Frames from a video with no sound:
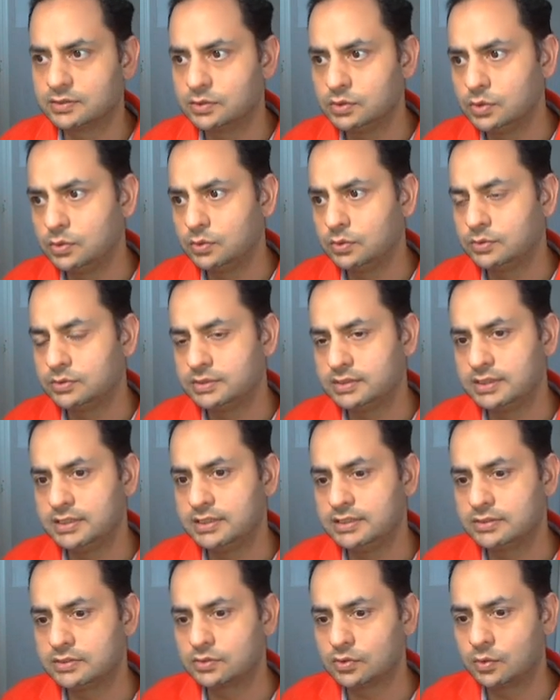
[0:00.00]
You
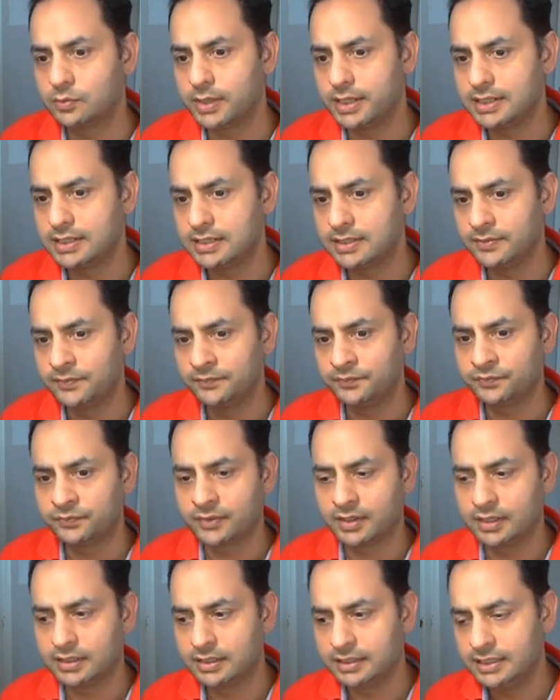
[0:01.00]
see so many
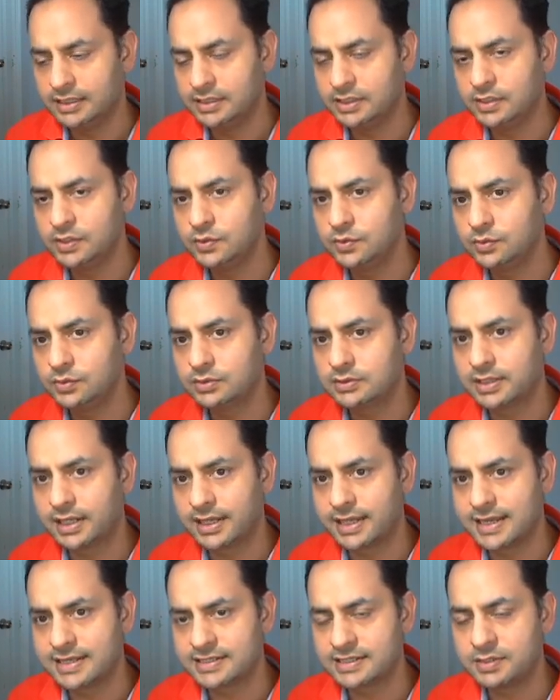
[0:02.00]
in the news
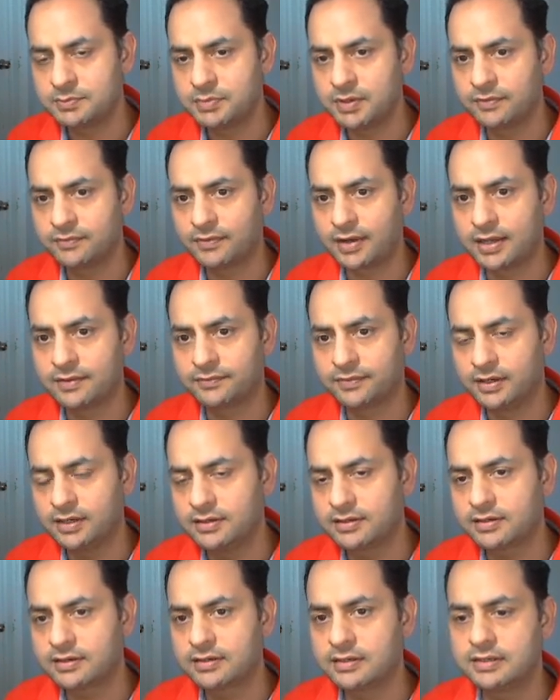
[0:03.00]
like S&P
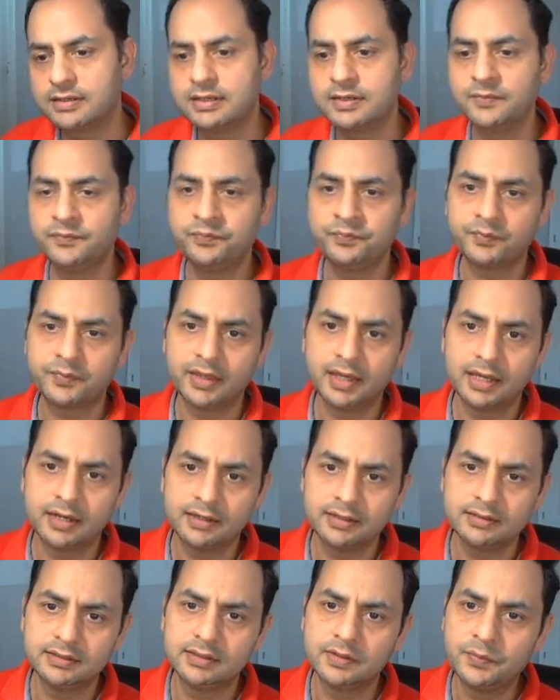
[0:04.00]
500 and
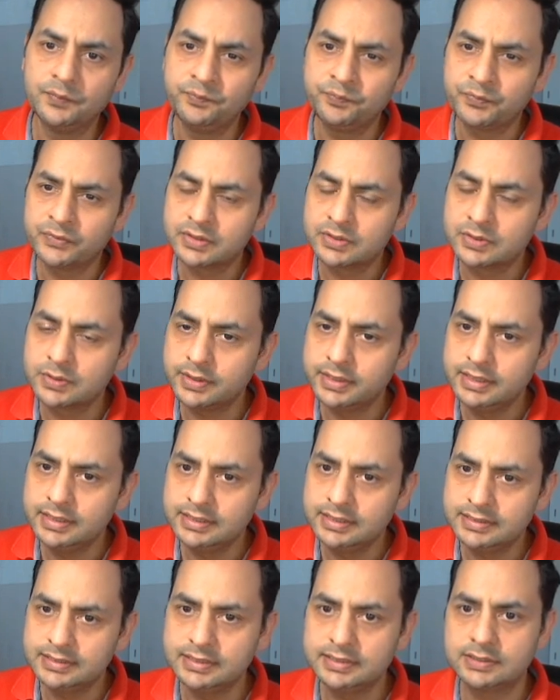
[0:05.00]
other. So
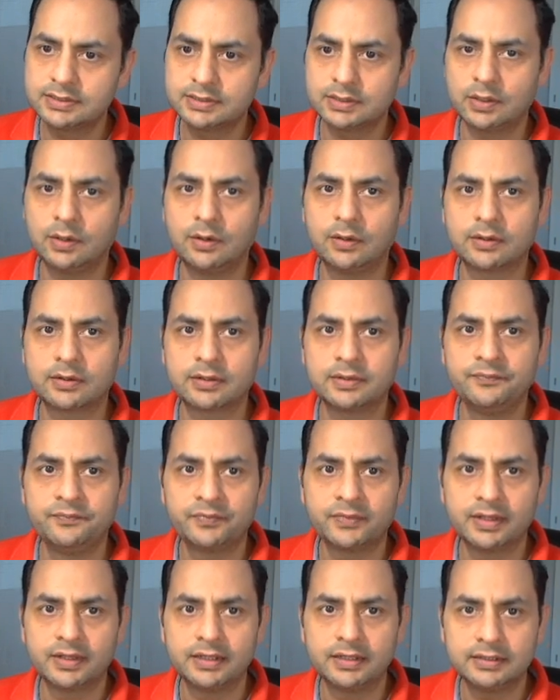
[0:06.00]
indices are
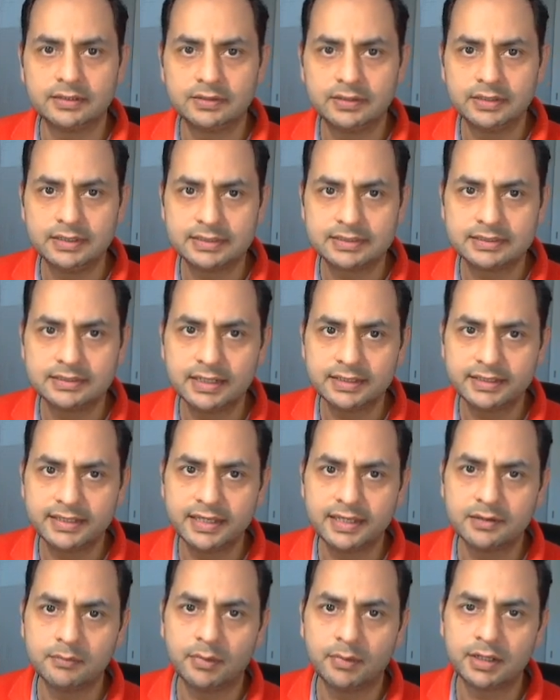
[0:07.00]
is
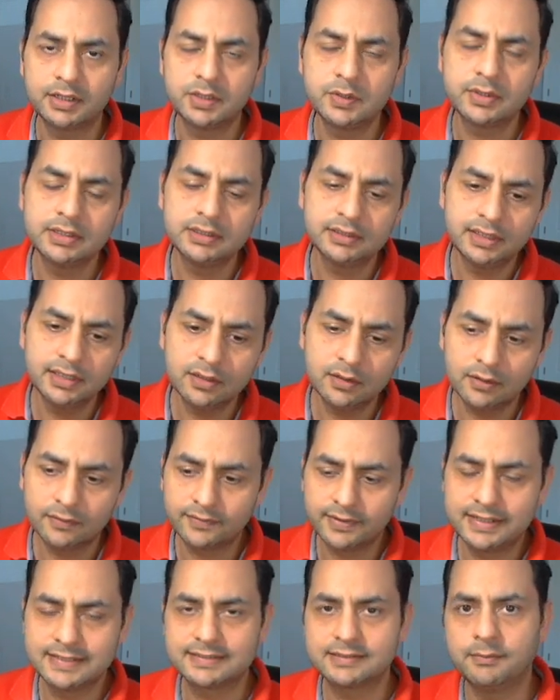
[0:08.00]
nothing but you can think of
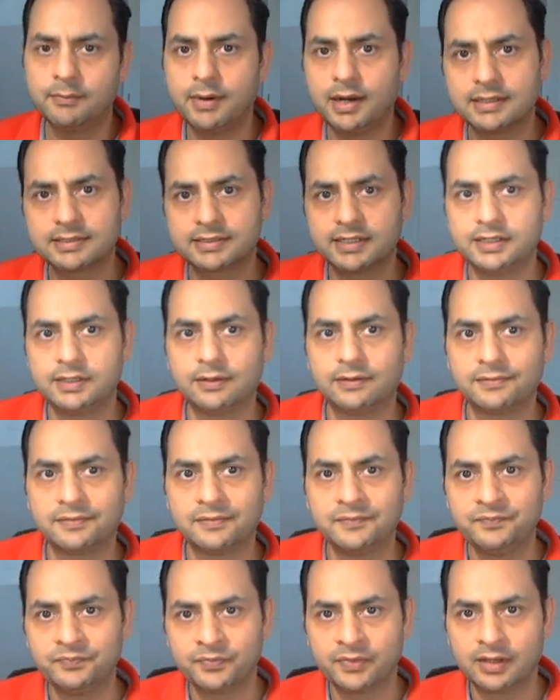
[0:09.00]
as a basket of
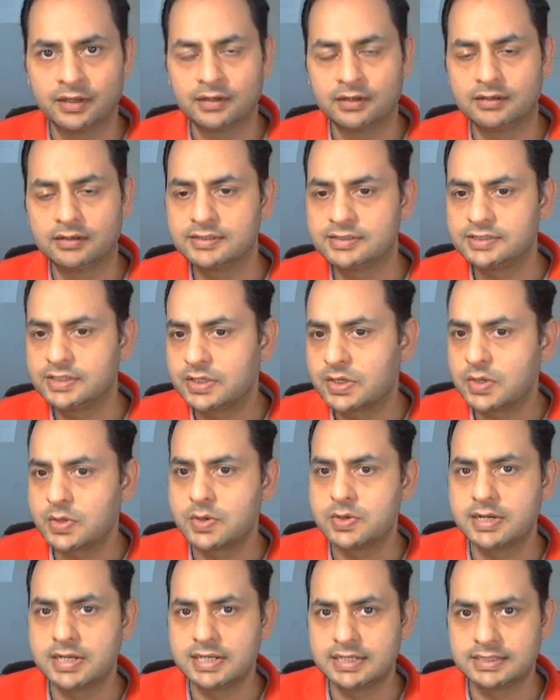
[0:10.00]

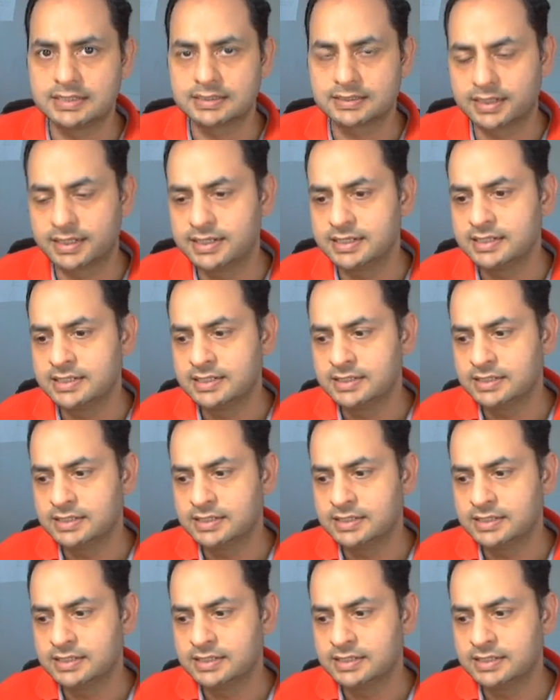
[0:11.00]
securities, right?